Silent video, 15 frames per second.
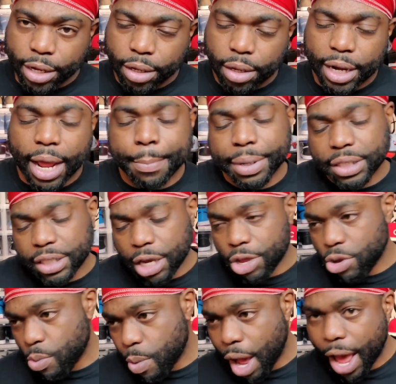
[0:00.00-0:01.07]
And I'm gonna tell
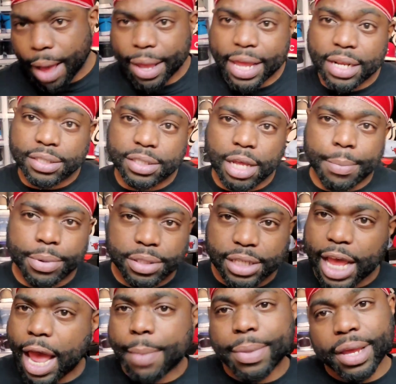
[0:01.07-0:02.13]
you why. In the
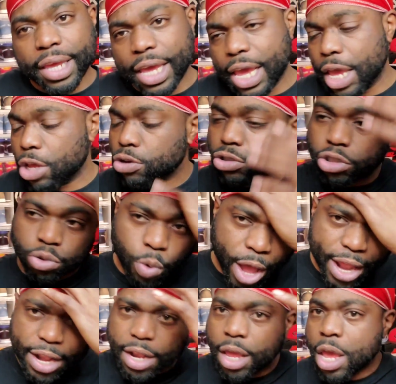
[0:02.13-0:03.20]
summertime, again, you
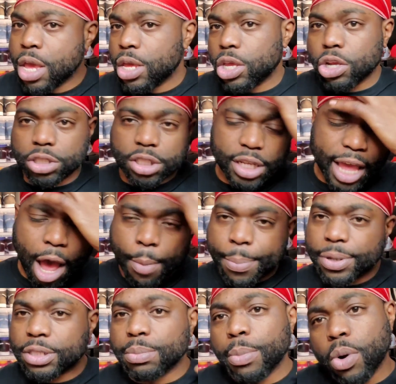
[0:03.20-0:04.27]
sweating, your scalp
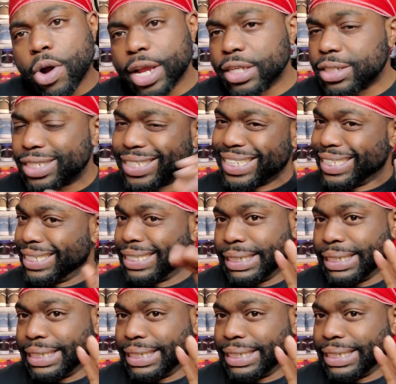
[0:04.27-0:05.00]
is moist.